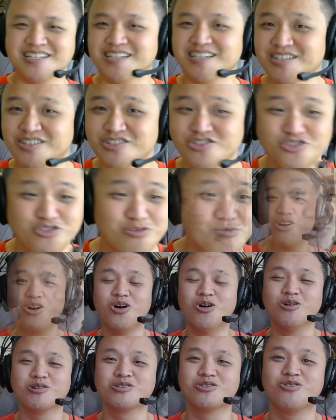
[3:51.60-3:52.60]
and Zoom
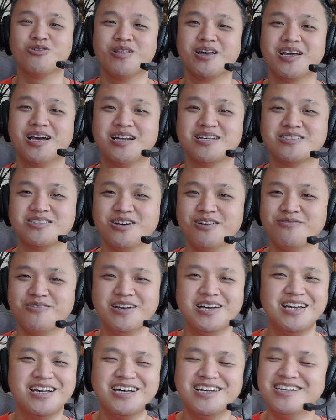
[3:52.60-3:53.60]
calls and all that kind of stuff,
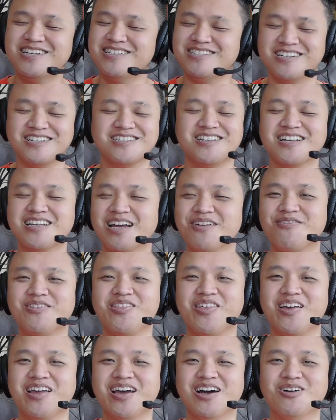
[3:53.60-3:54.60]
just like
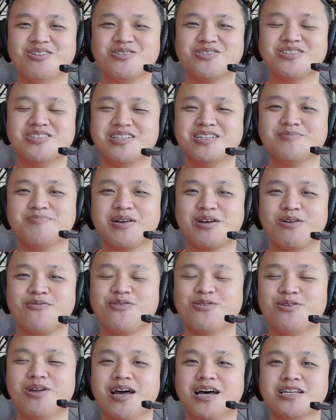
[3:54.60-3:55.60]
everything else, this
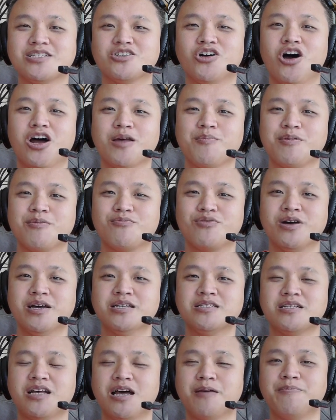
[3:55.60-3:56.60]
microphone has gone up in
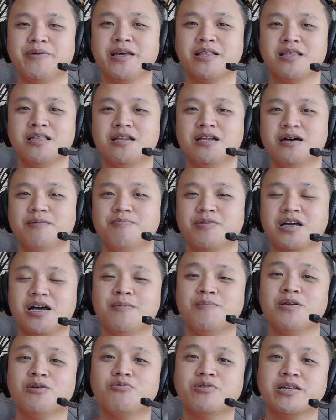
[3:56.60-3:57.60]
price. I picked it up a
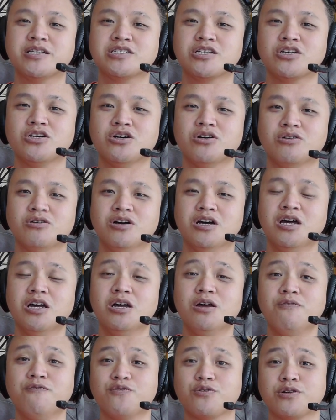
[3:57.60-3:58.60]
couple of weeks ago
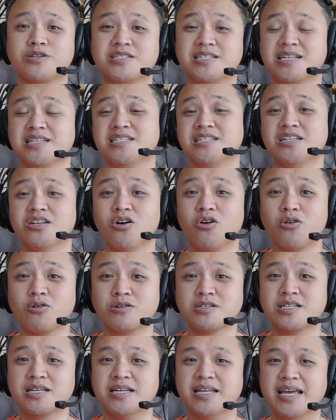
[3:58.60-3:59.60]
for
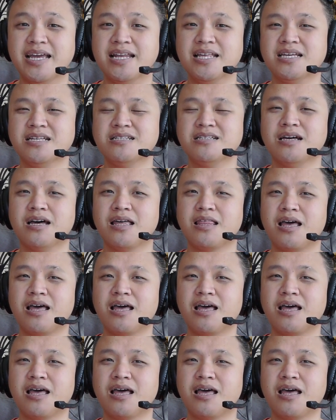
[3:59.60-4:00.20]
$60 Canadian. I,